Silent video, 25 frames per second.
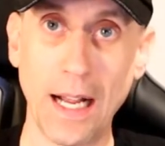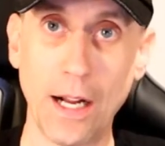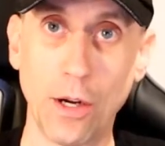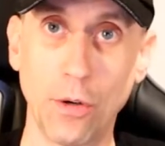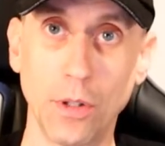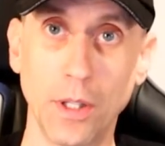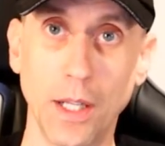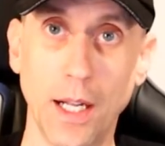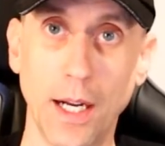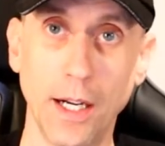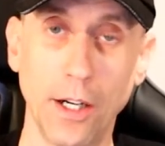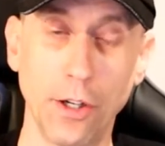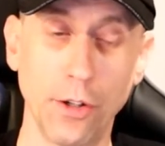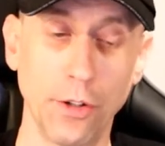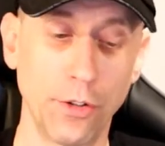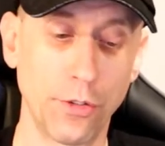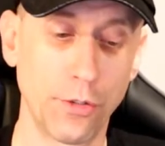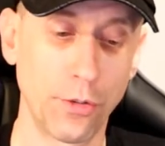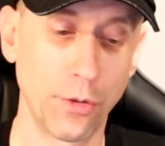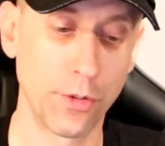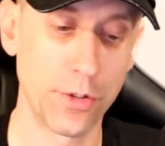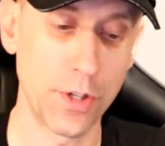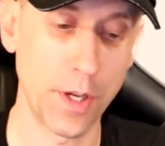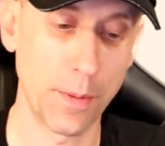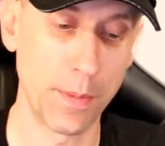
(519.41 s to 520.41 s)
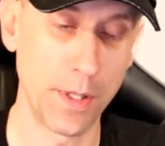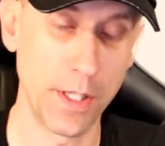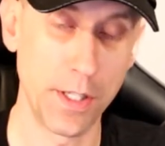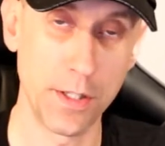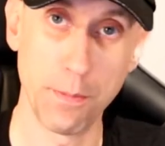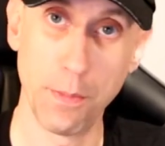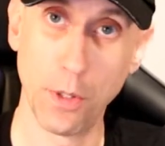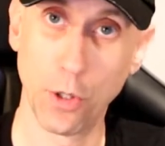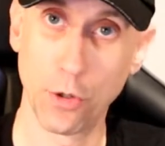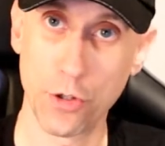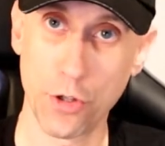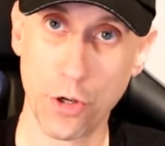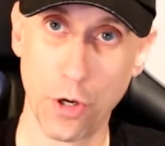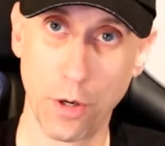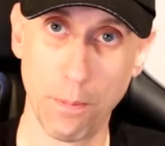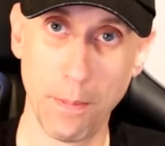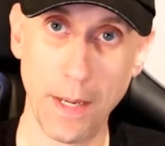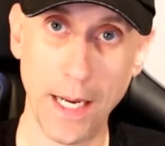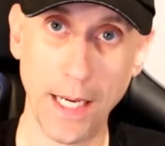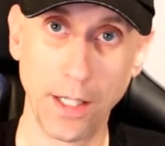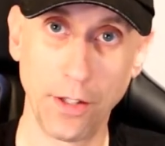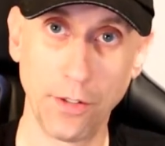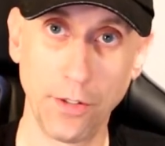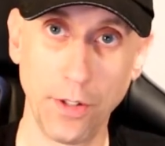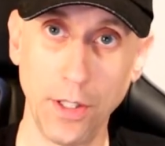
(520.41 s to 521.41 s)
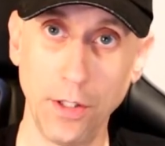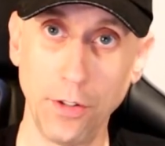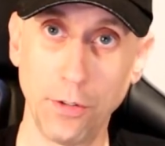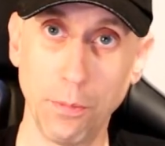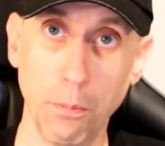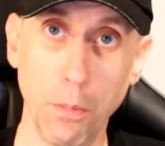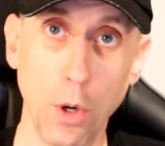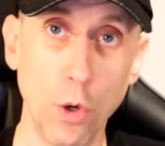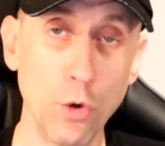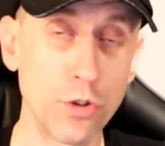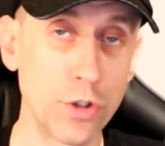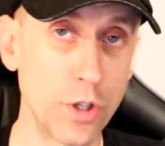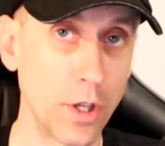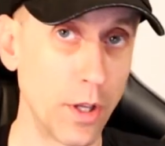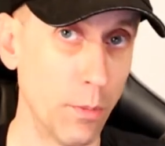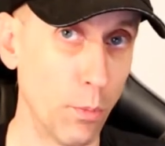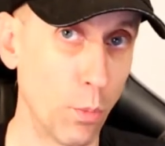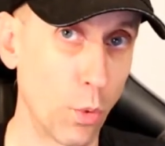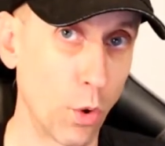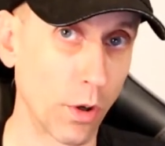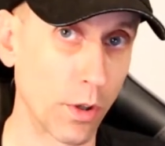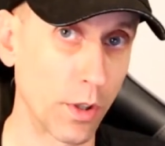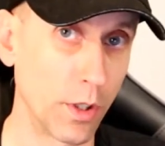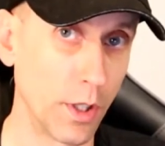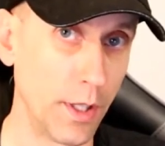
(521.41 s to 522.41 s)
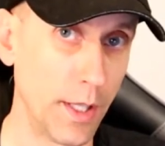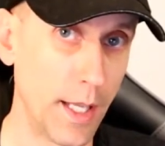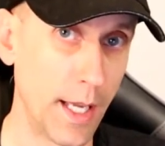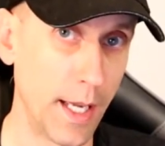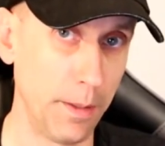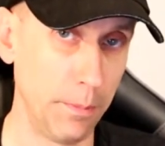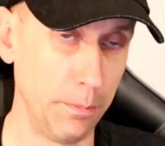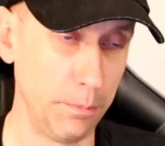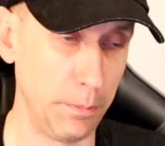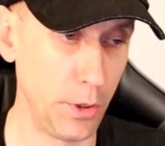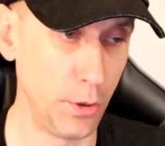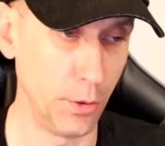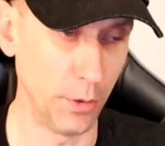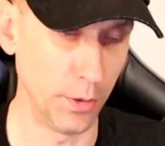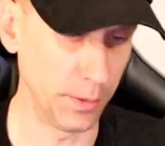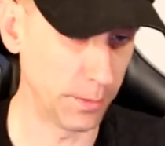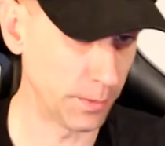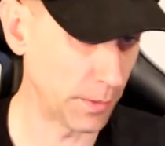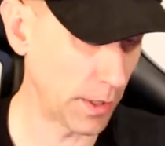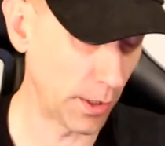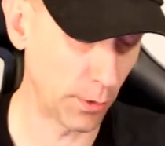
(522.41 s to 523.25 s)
outliers for some of these mil-cert magazines. Most of them worked in that Mutant.